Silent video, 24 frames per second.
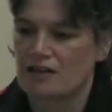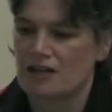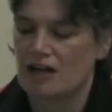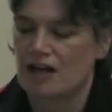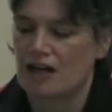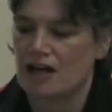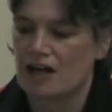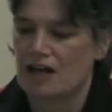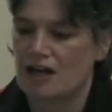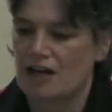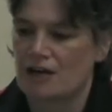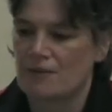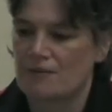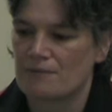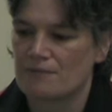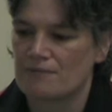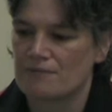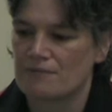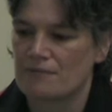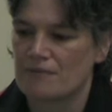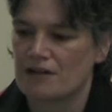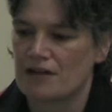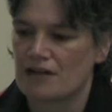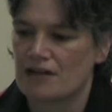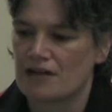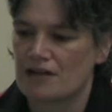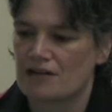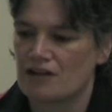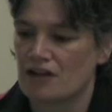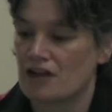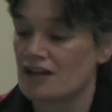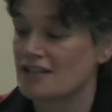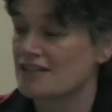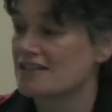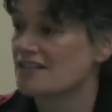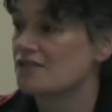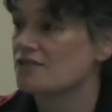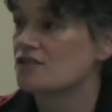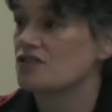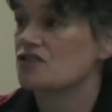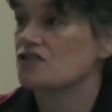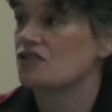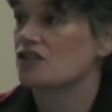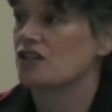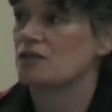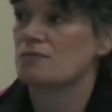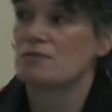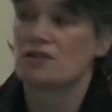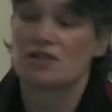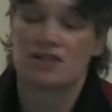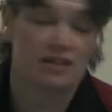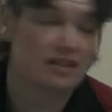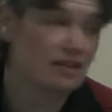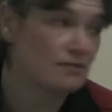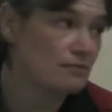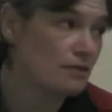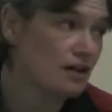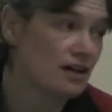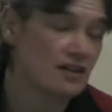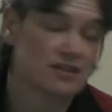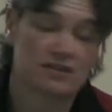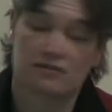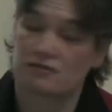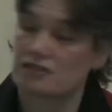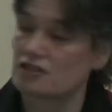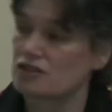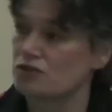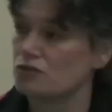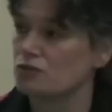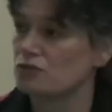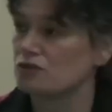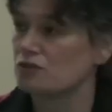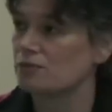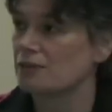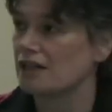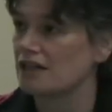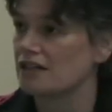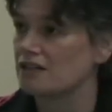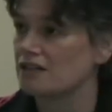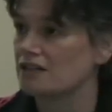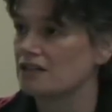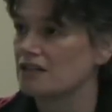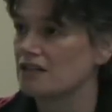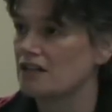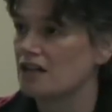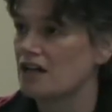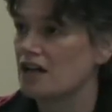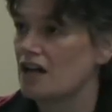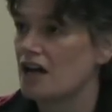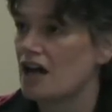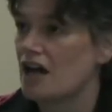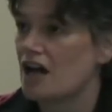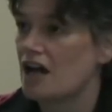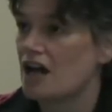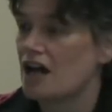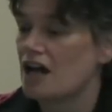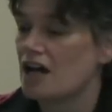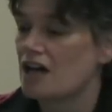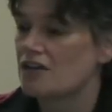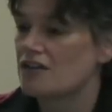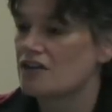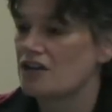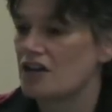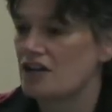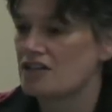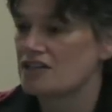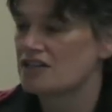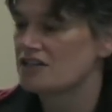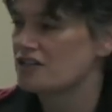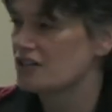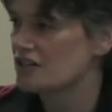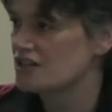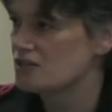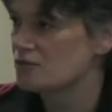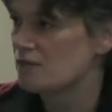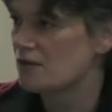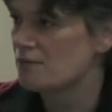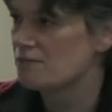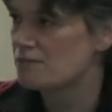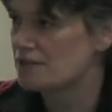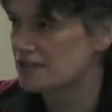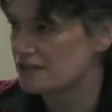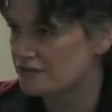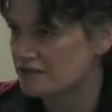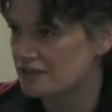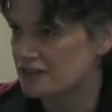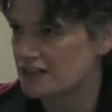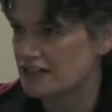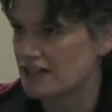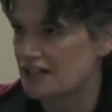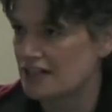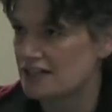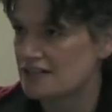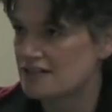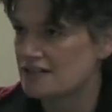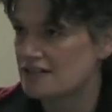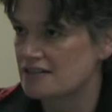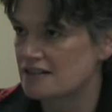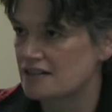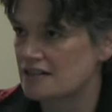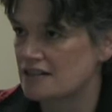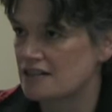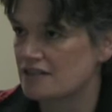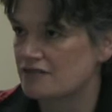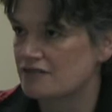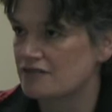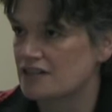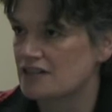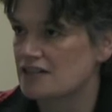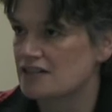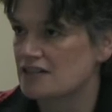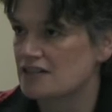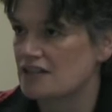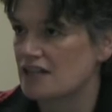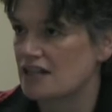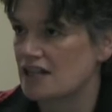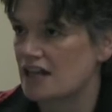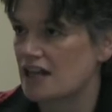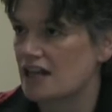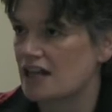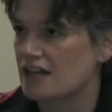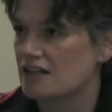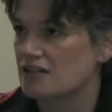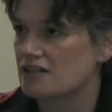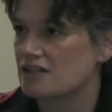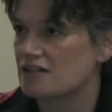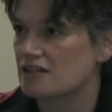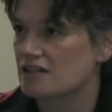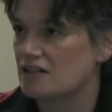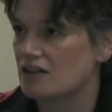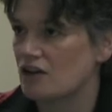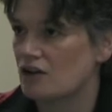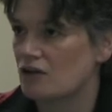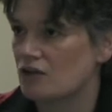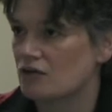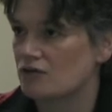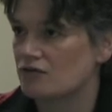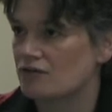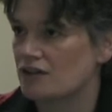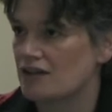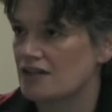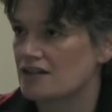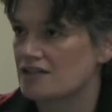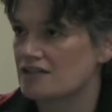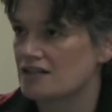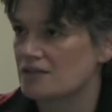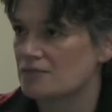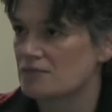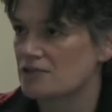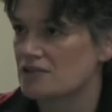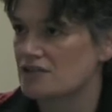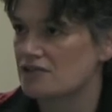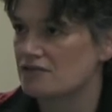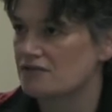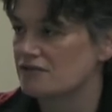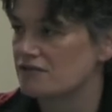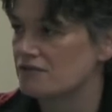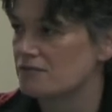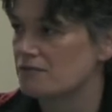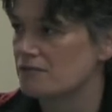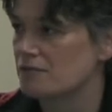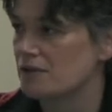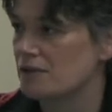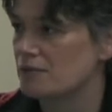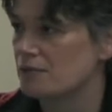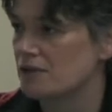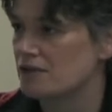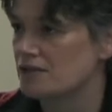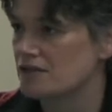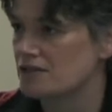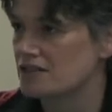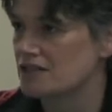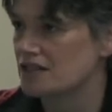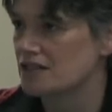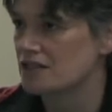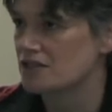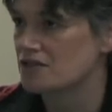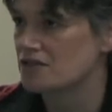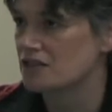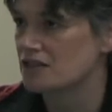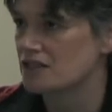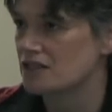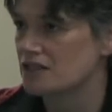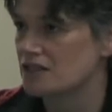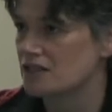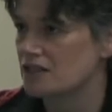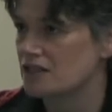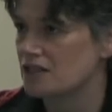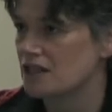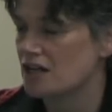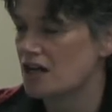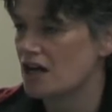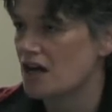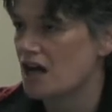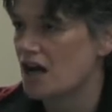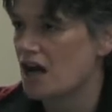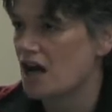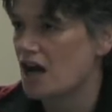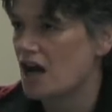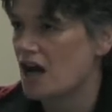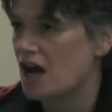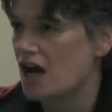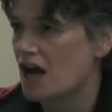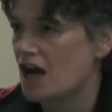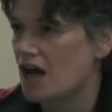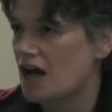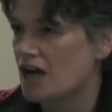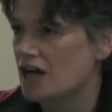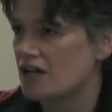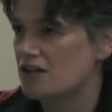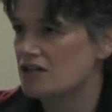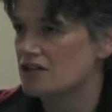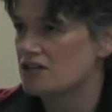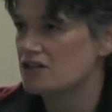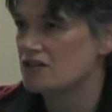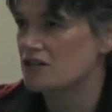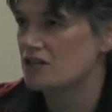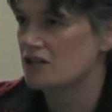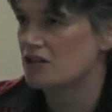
um, the 1972 Commission that Mike's already talked about, the 1991 benefit cuts and the effects that that had on vast numbers of people in this country. And